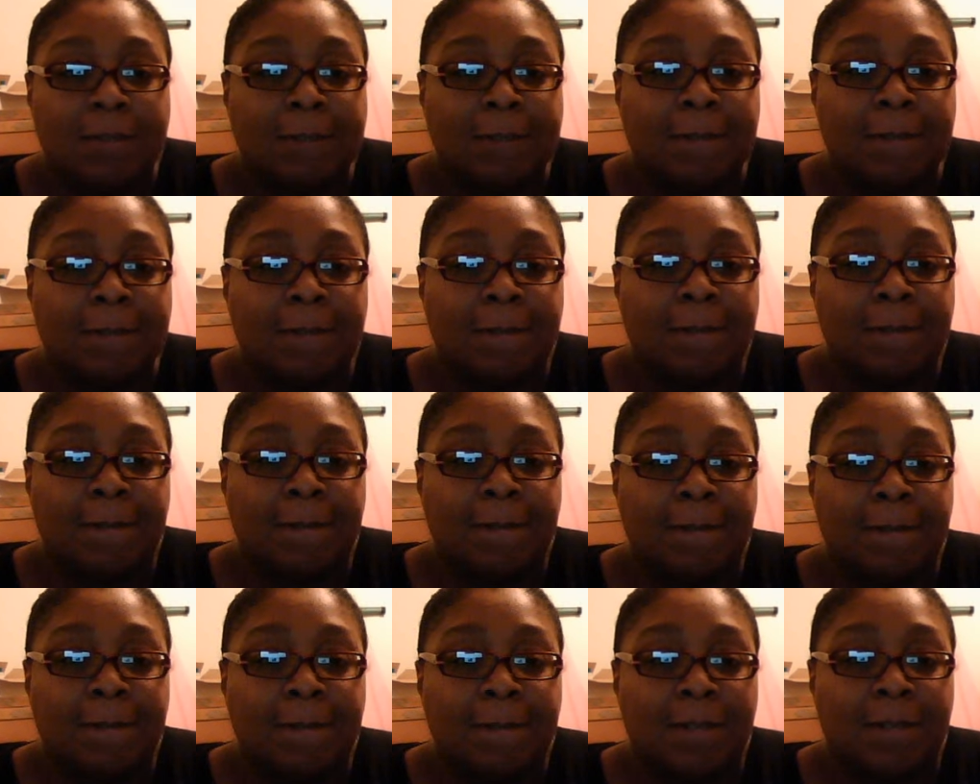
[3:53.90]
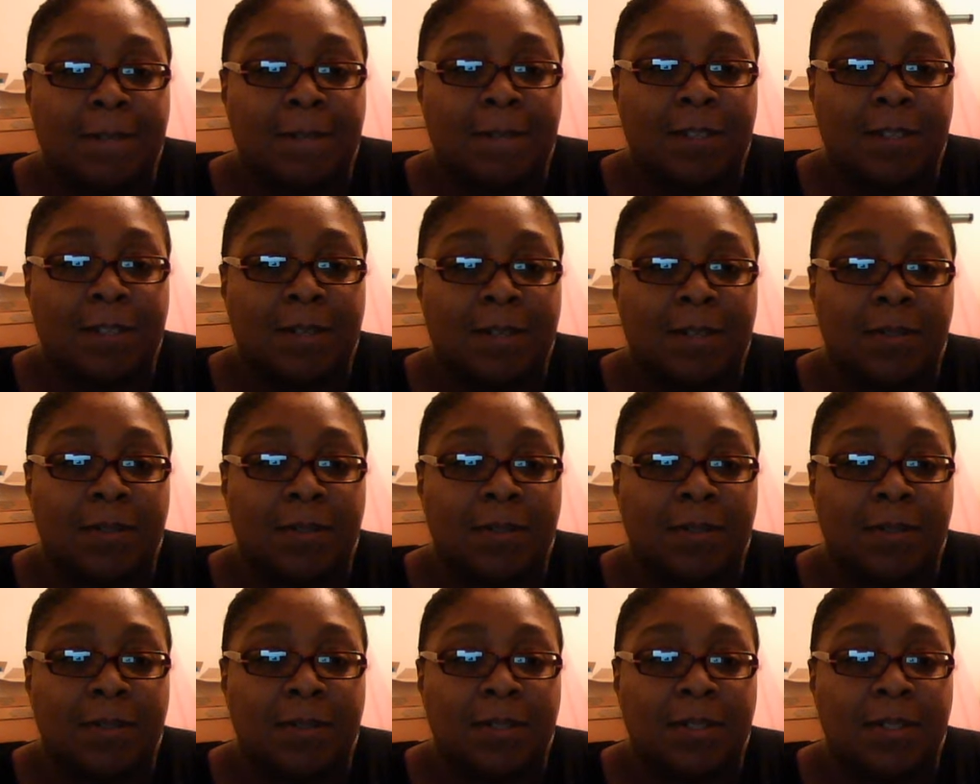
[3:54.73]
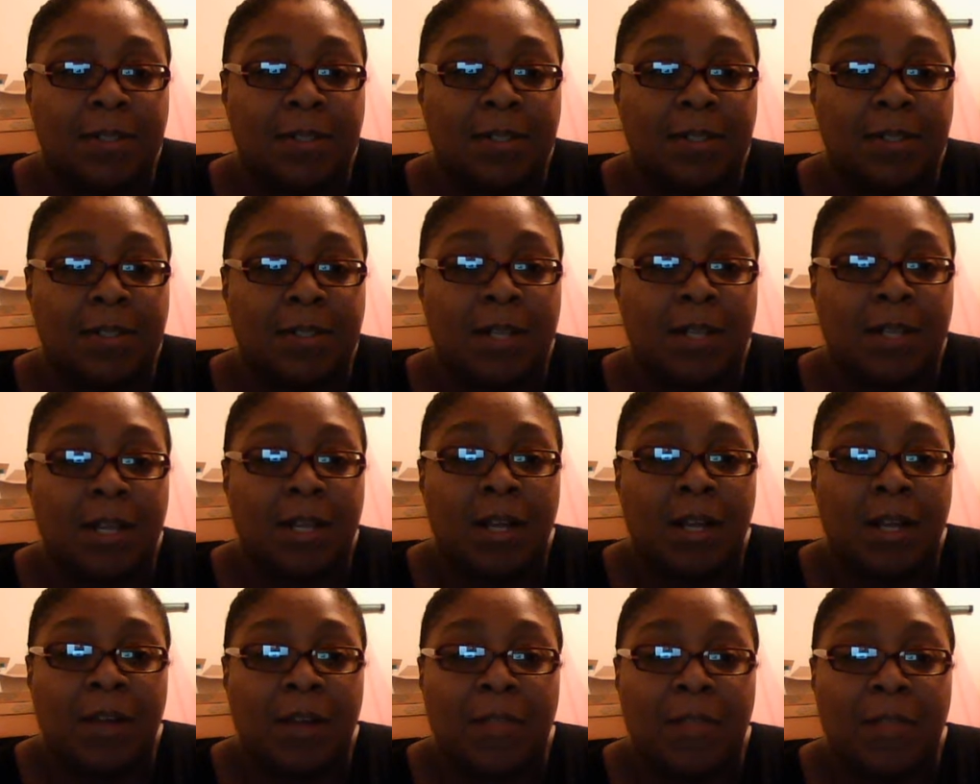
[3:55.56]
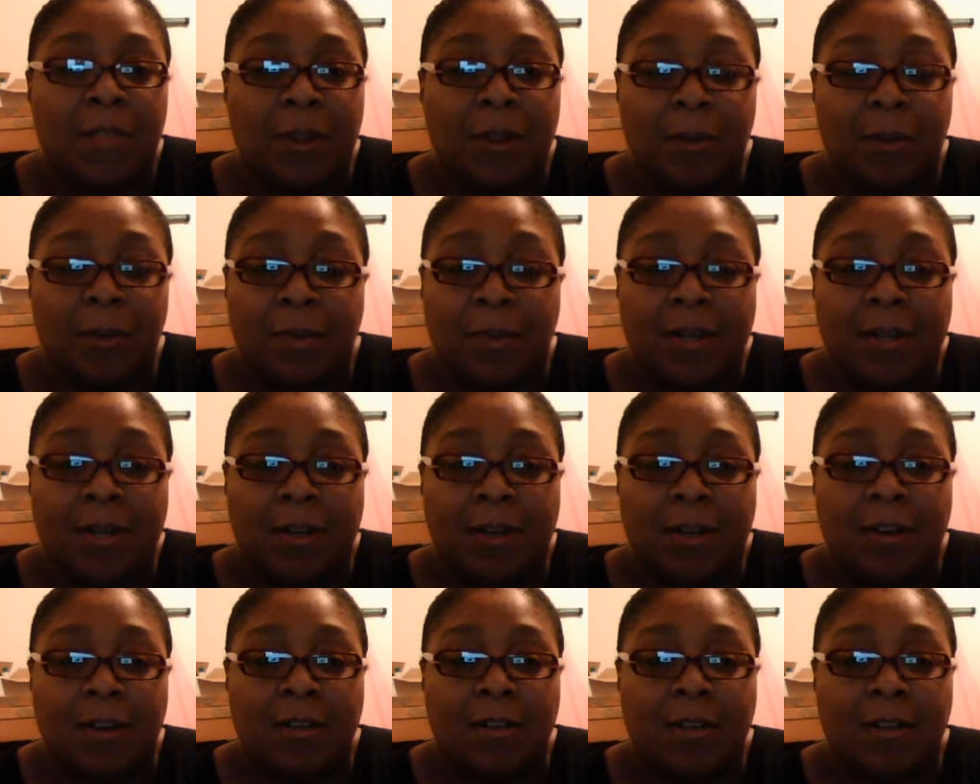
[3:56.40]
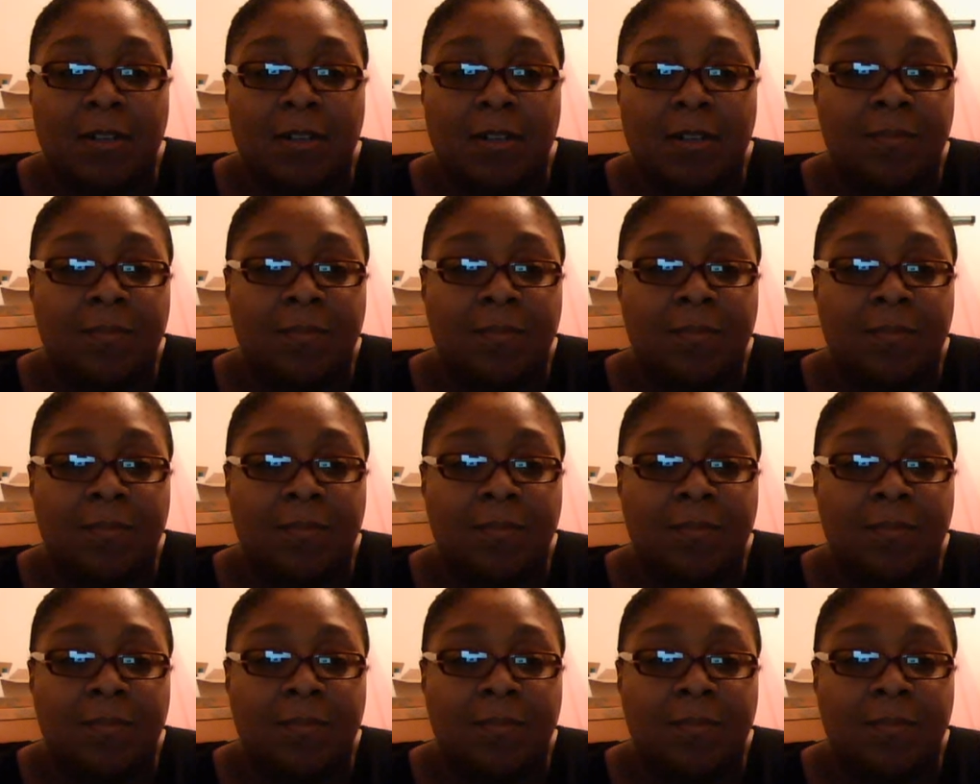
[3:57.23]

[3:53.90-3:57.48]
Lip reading: Who else do I do? Therapy Garden,